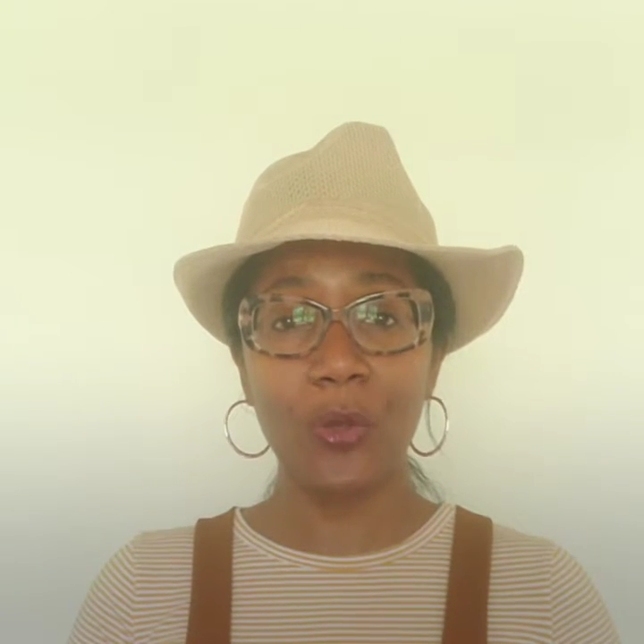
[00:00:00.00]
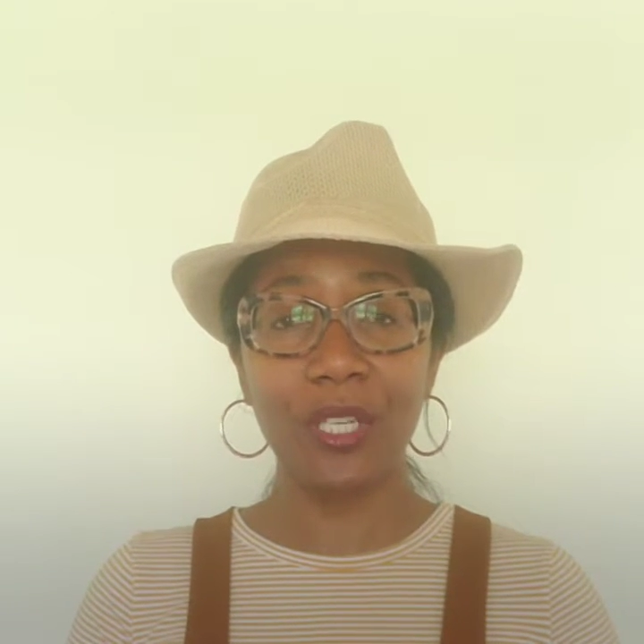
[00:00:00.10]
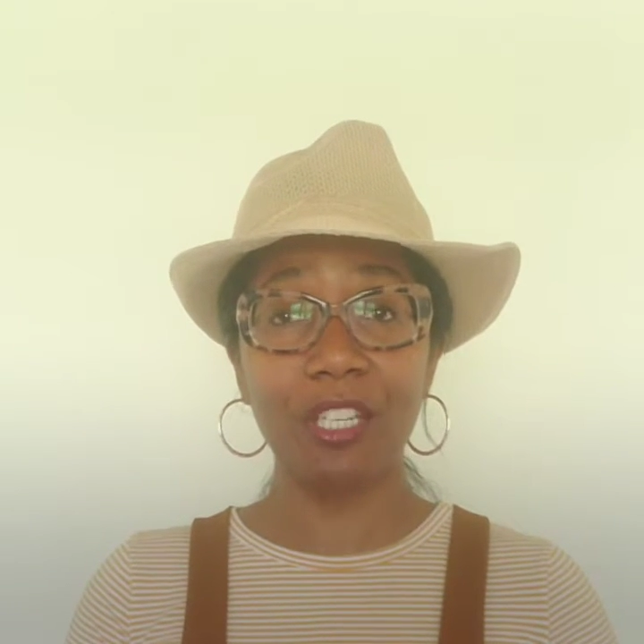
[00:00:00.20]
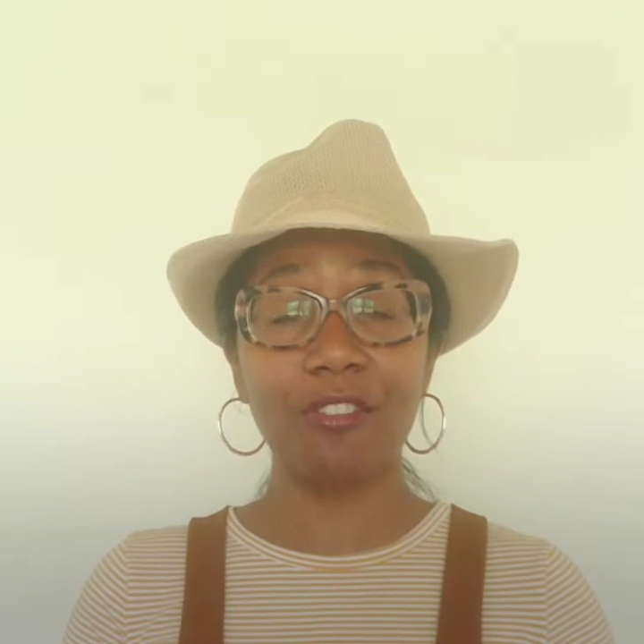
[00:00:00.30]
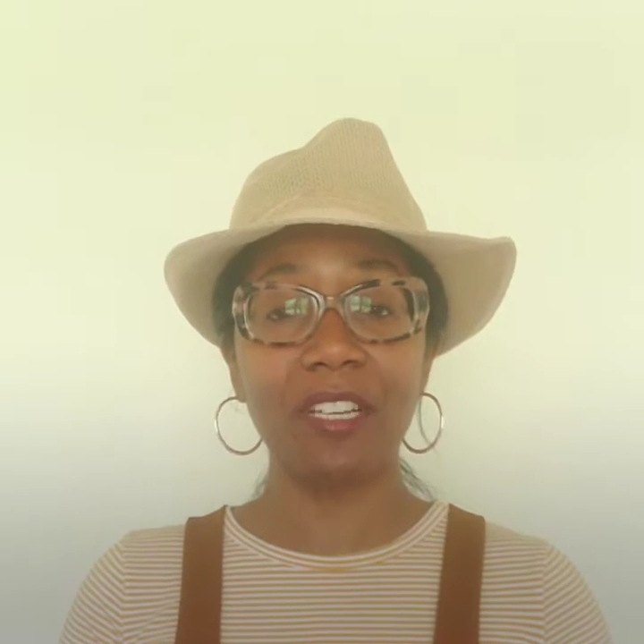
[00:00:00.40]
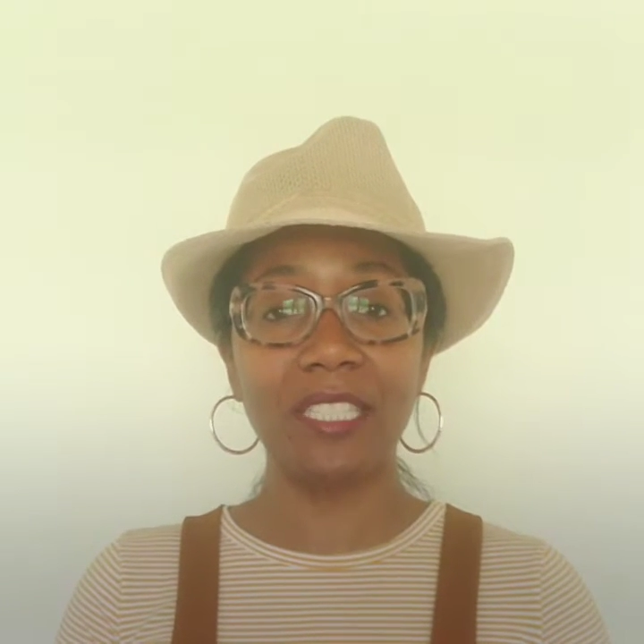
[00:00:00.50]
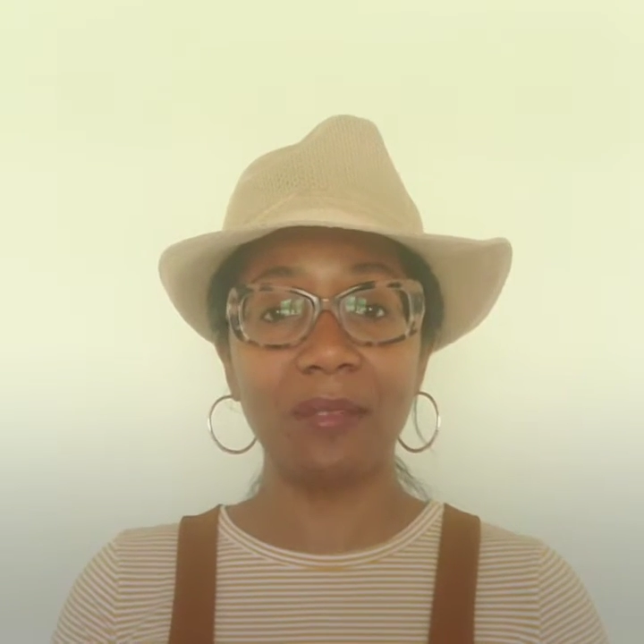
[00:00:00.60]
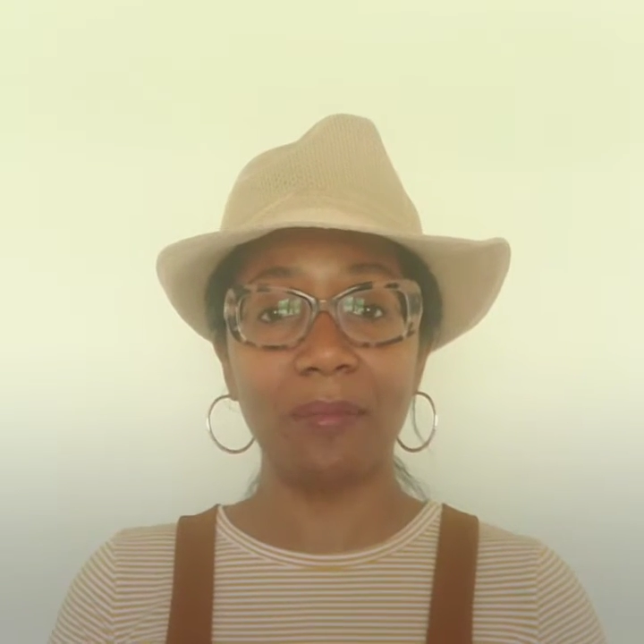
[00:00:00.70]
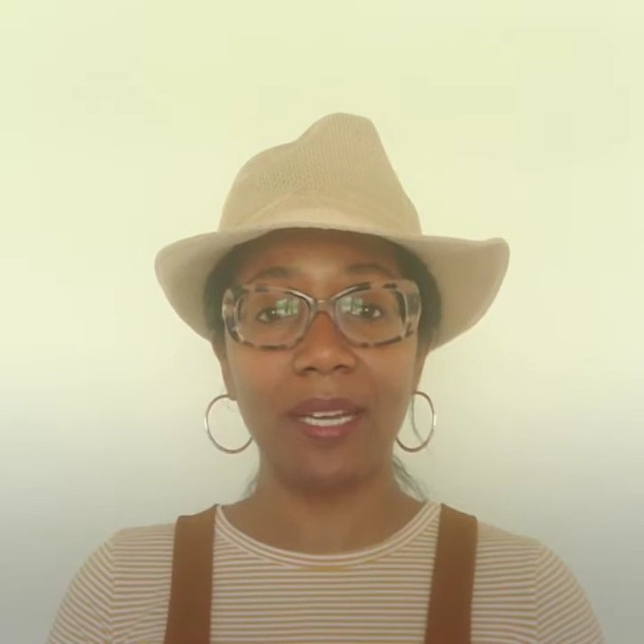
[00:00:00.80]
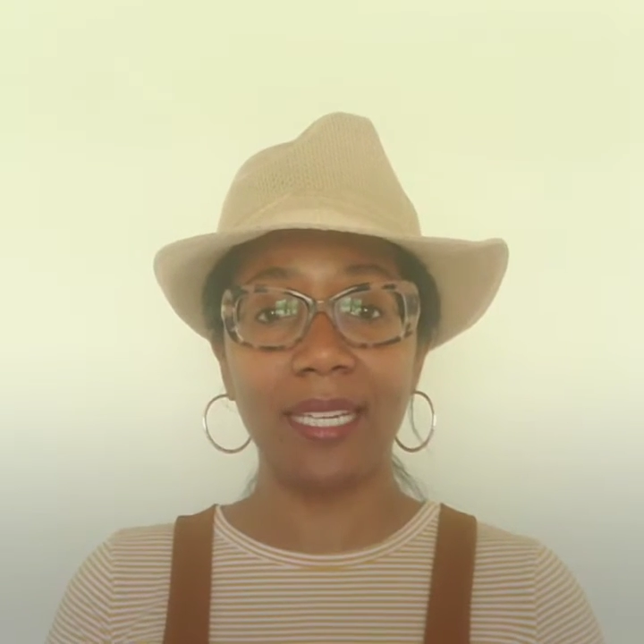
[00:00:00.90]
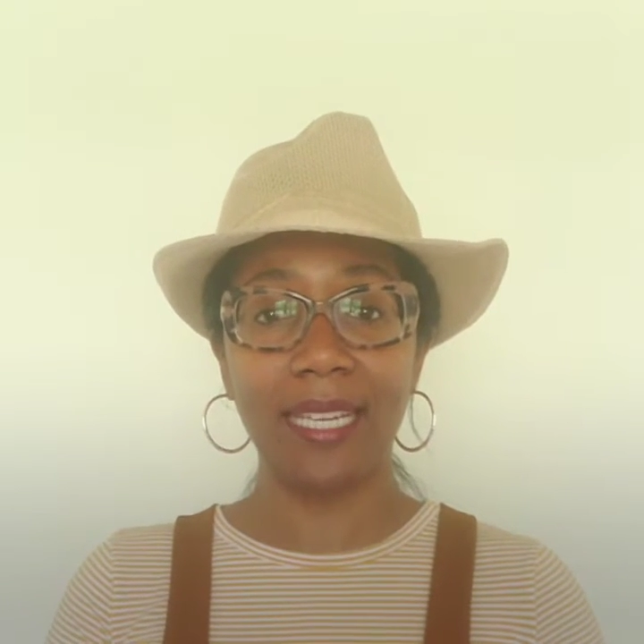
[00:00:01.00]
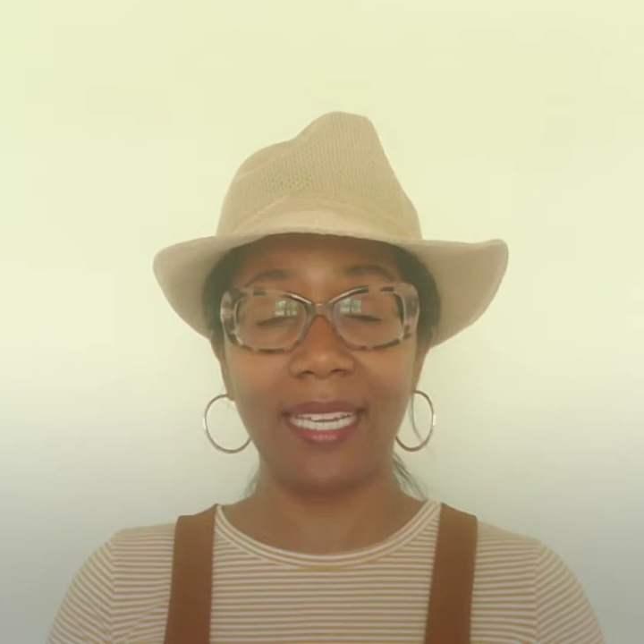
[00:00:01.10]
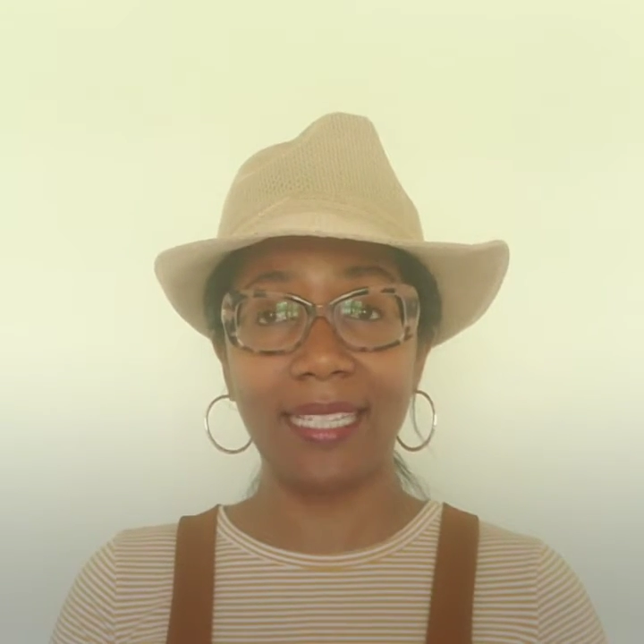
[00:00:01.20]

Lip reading: you can greet somebody